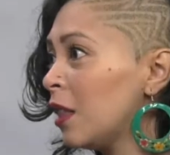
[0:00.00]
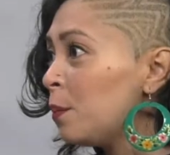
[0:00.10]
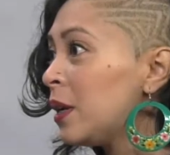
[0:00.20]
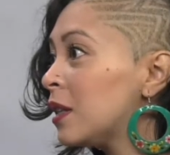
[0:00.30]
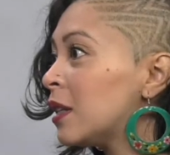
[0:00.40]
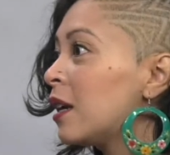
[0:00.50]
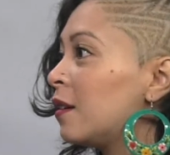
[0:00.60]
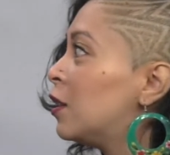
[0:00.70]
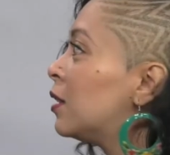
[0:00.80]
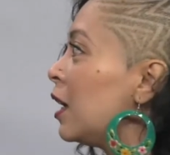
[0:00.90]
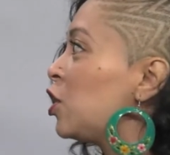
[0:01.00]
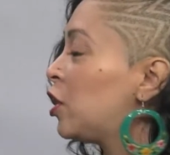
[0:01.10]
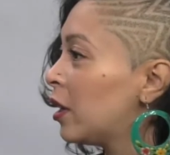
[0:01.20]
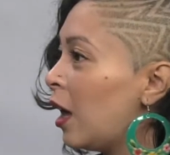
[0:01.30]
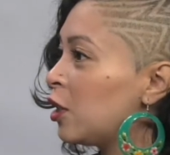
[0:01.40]
That being said, I heard that
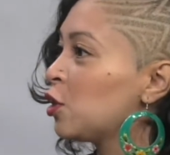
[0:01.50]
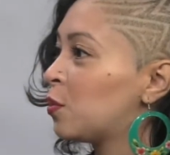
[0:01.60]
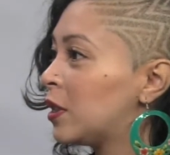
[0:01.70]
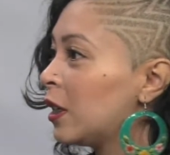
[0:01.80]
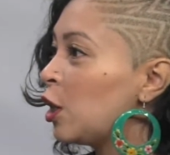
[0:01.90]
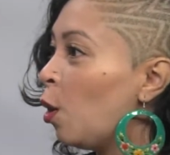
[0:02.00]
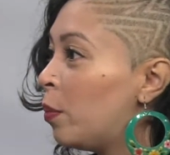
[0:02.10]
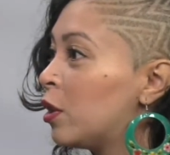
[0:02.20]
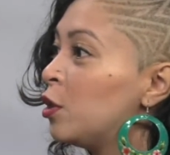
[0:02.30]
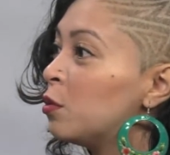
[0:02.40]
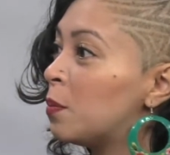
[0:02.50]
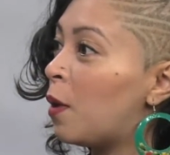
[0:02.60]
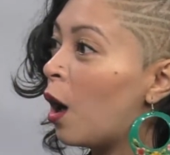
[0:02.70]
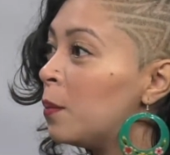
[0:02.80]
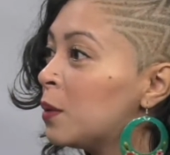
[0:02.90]
CHIRLA just recently opened a new
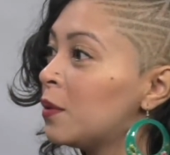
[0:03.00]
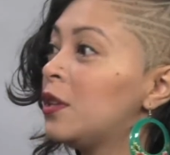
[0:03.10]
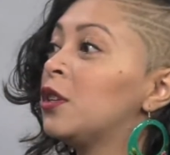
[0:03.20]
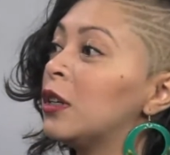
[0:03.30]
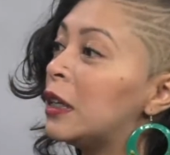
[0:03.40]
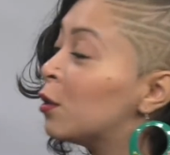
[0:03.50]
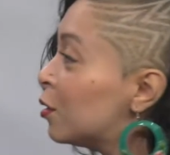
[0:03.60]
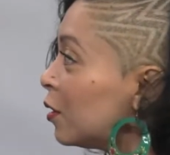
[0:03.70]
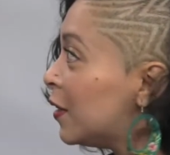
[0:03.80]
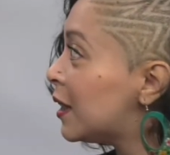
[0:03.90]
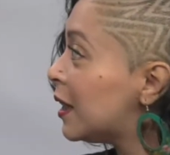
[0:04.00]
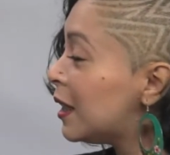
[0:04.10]
department within their legal services.